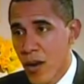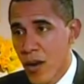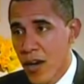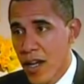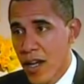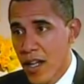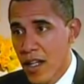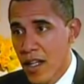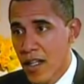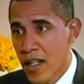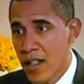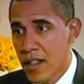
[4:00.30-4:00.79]
being a
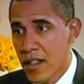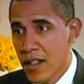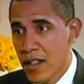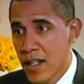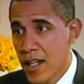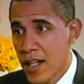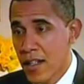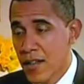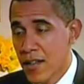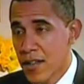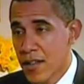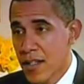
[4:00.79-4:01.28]
strong ally
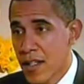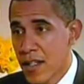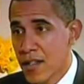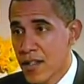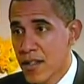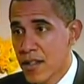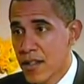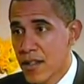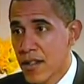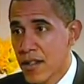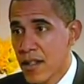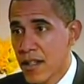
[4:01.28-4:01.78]
of the United
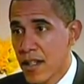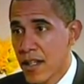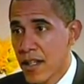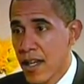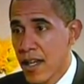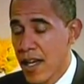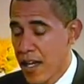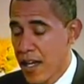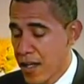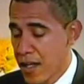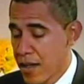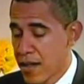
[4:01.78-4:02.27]
States,
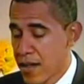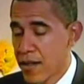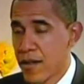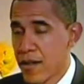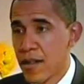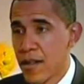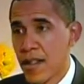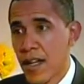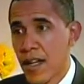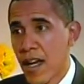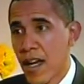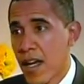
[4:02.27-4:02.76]

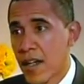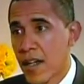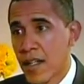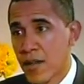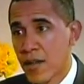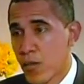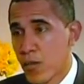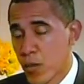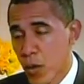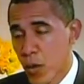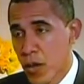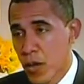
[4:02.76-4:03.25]
and
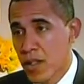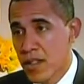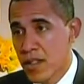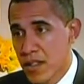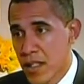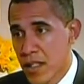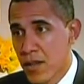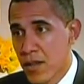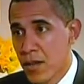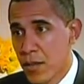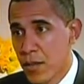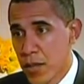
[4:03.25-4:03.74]
I
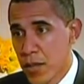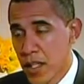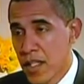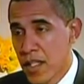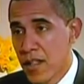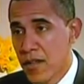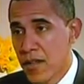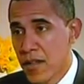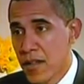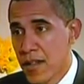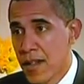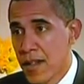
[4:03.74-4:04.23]
will continue
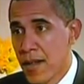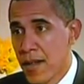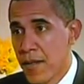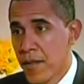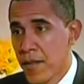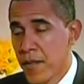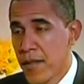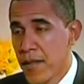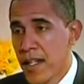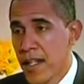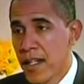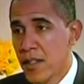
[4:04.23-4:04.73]
to believe
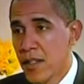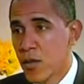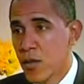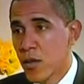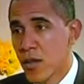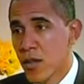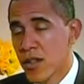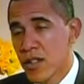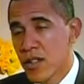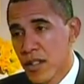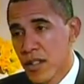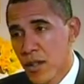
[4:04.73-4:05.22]

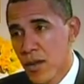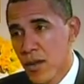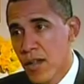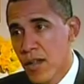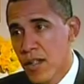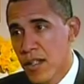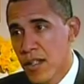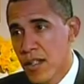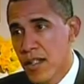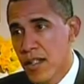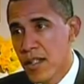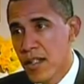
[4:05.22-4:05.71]
that Israel's
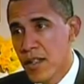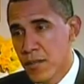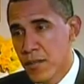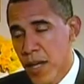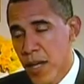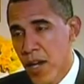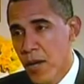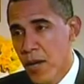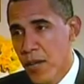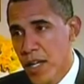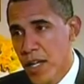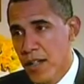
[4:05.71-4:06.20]
security
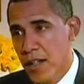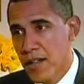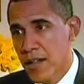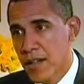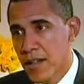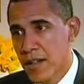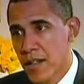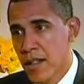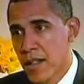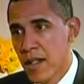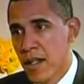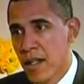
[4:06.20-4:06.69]
is
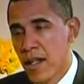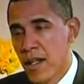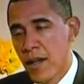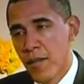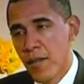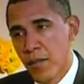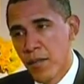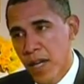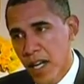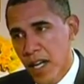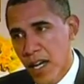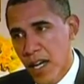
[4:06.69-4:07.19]
paramount.
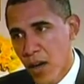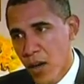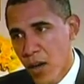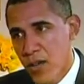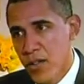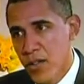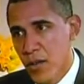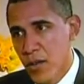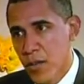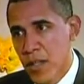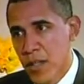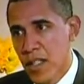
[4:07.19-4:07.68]
But
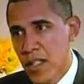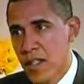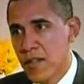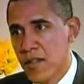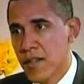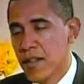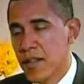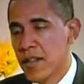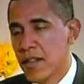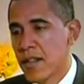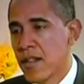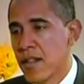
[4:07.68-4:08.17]
I also
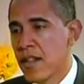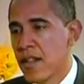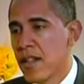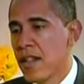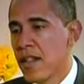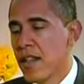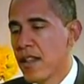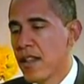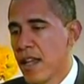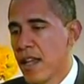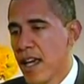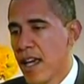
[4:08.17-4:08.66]
believe
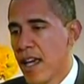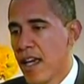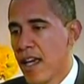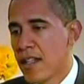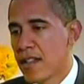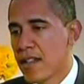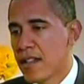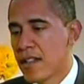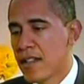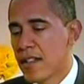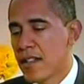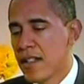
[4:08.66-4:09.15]

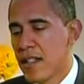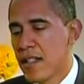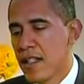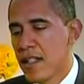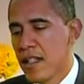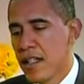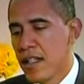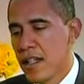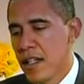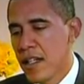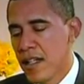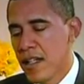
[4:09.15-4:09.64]
that
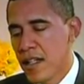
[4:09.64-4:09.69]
